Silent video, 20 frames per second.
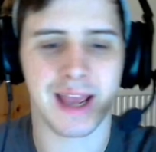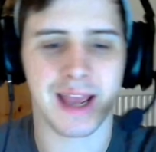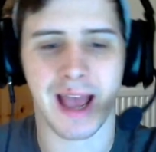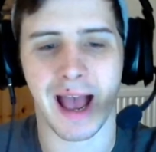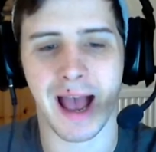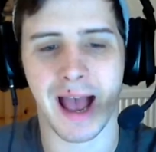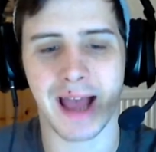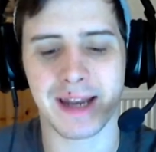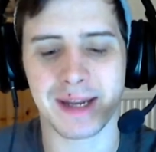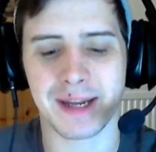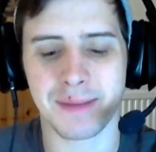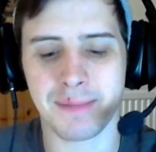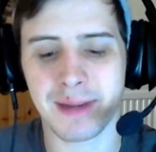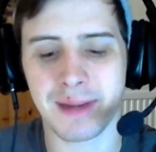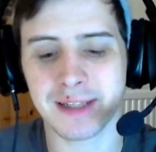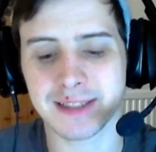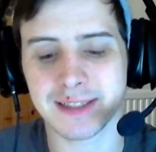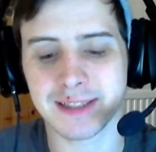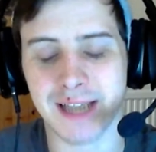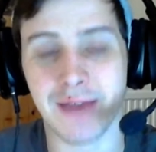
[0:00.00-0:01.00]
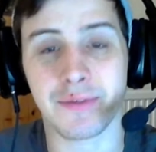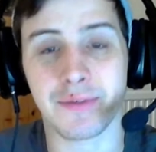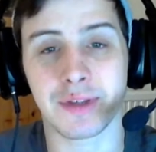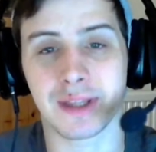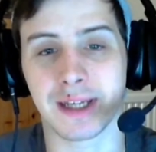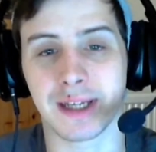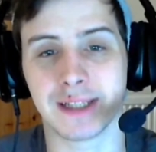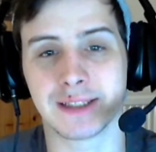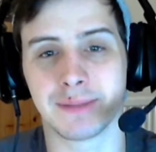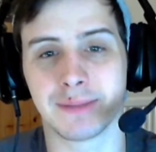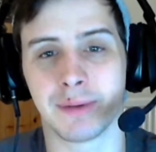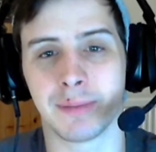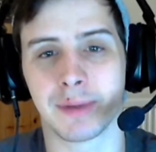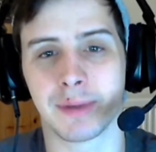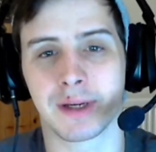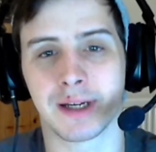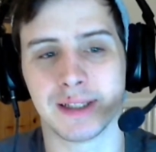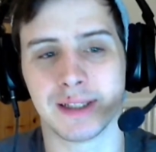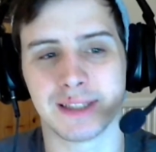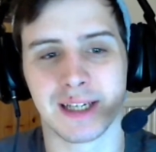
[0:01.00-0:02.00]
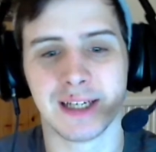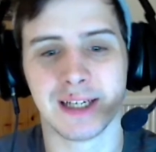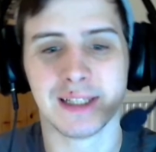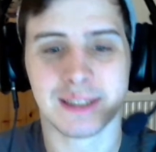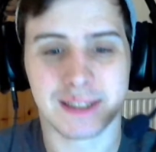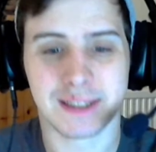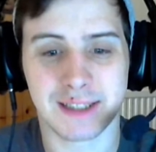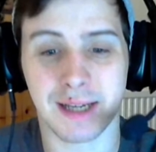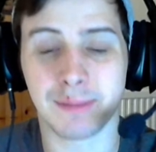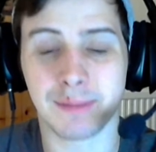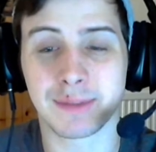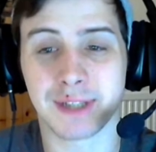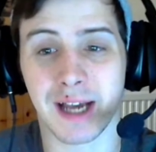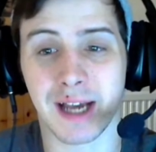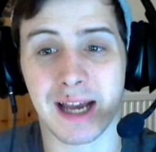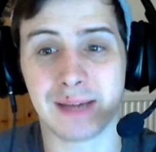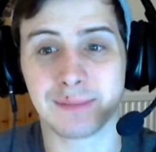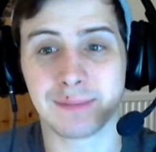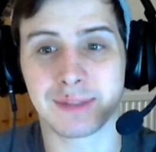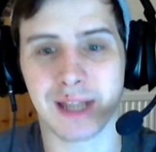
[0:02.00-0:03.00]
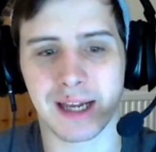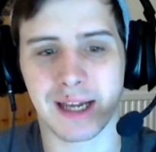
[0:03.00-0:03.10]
And it means everything to me because sometimes,